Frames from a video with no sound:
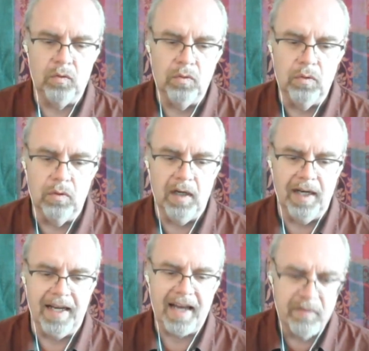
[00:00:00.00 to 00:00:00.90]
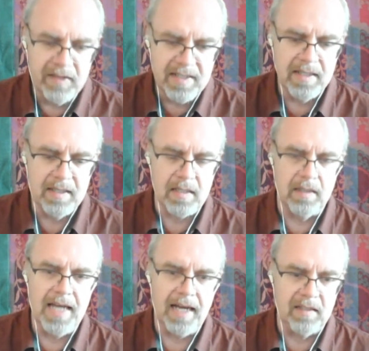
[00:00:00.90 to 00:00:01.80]
to revisit
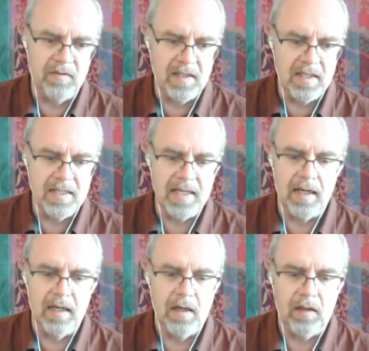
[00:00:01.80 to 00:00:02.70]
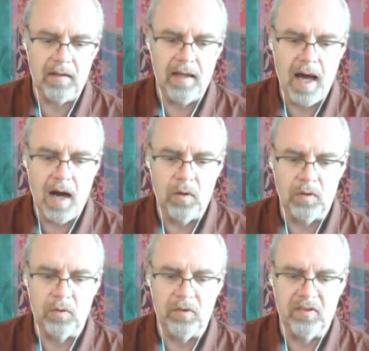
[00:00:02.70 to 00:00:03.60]
the activities and not
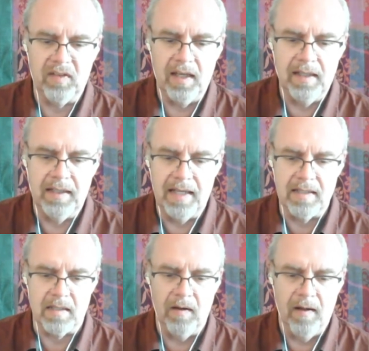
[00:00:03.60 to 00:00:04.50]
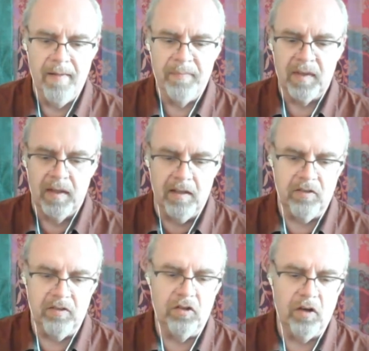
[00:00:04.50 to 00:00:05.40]
now to say that uh,
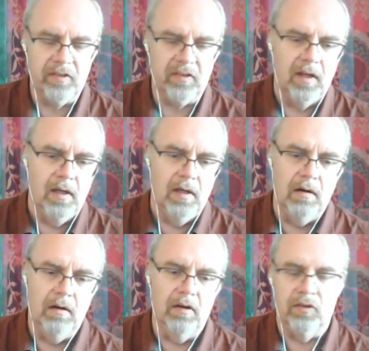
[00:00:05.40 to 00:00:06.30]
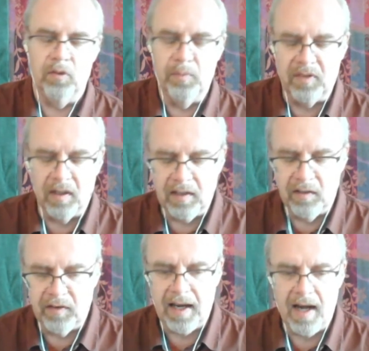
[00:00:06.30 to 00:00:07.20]
it's just uh,
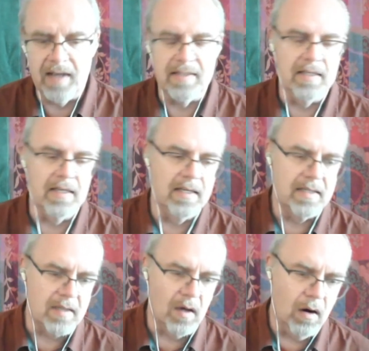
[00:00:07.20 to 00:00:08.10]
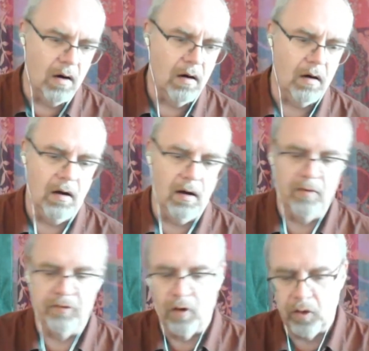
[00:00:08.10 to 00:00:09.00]
substantive analysis or uh,
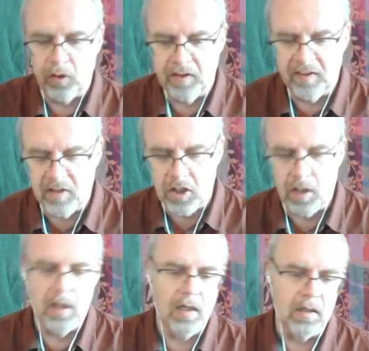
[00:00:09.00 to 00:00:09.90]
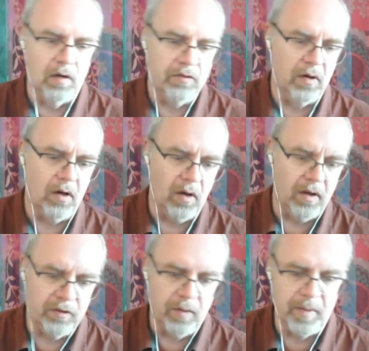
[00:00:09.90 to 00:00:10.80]
for your decision or for
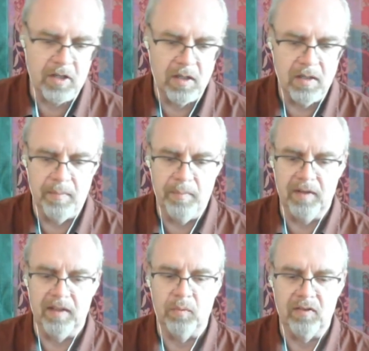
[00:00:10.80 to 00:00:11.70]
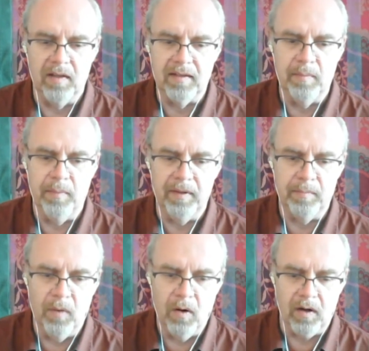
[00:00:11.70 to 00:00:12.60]
your information, but it was a little
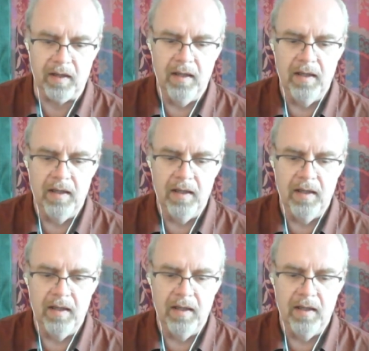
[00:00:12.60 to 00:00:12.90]
bit more.